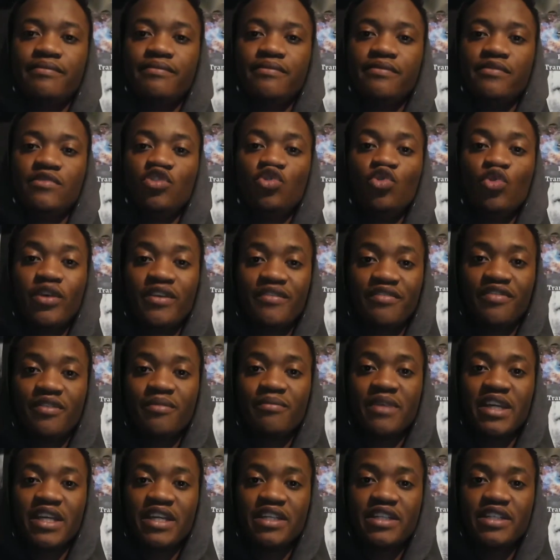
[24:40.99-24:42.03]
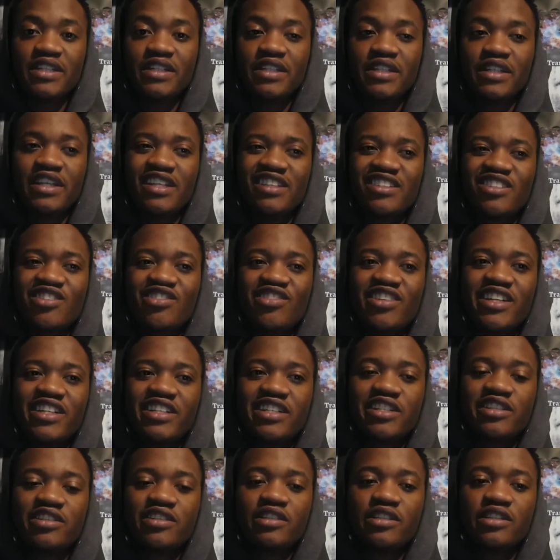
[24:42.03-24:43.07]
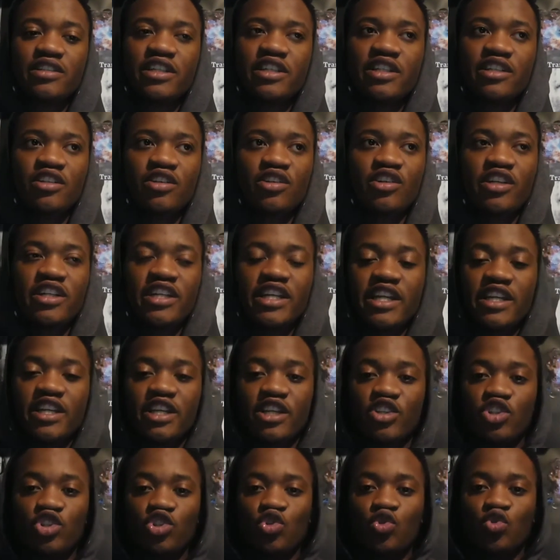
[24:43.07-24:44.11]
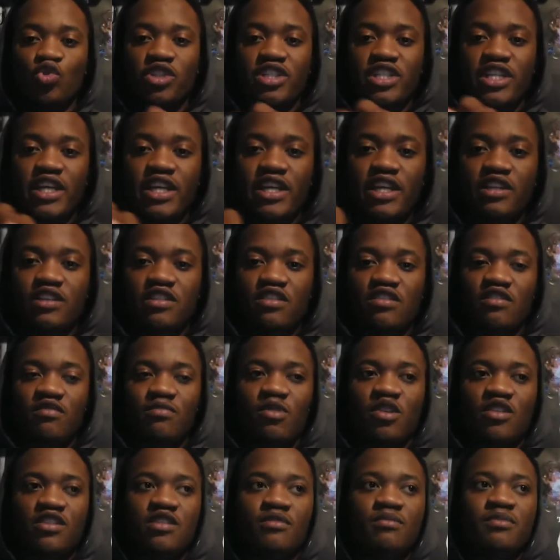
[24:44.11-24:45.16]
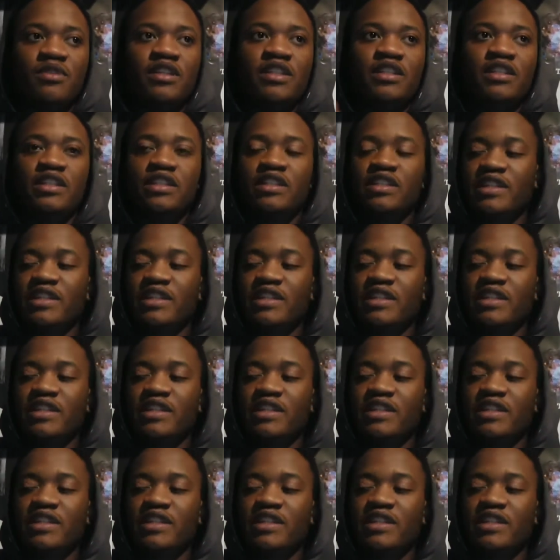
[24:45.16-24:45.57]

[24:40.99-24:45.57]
new information is critical in creating new chains of possibilities.